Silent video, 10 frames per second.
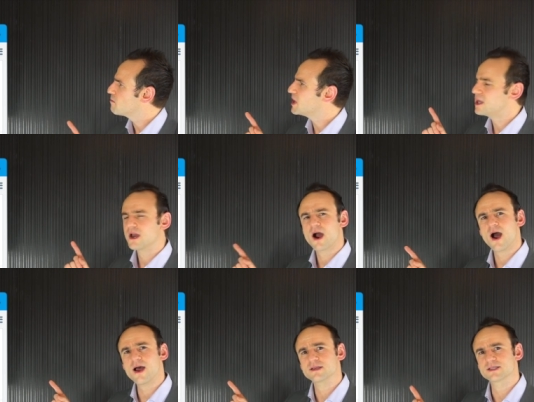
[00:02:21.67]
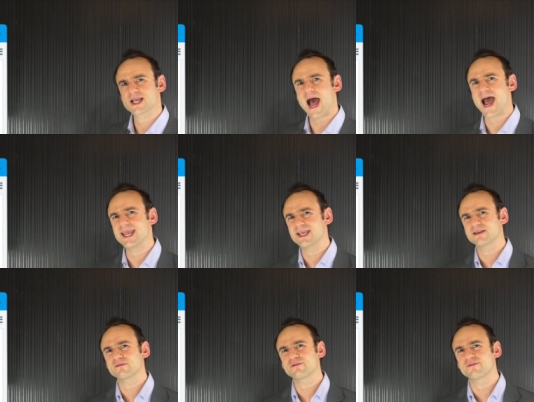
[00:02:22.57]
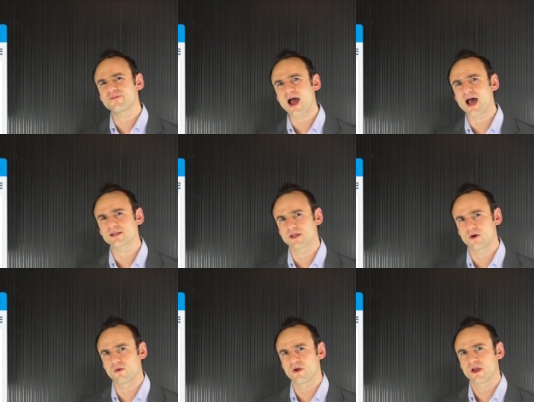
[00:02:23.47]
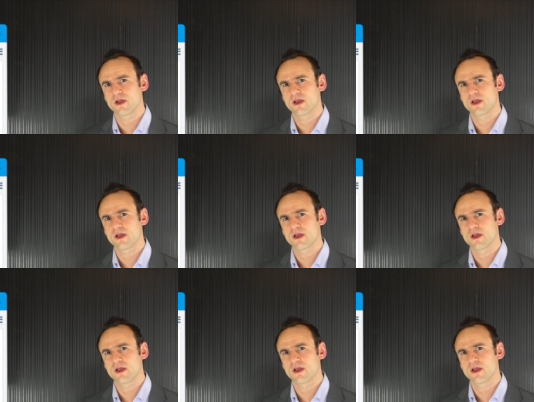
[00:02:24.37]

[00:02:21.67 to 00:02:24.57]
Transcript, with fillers: because I can follow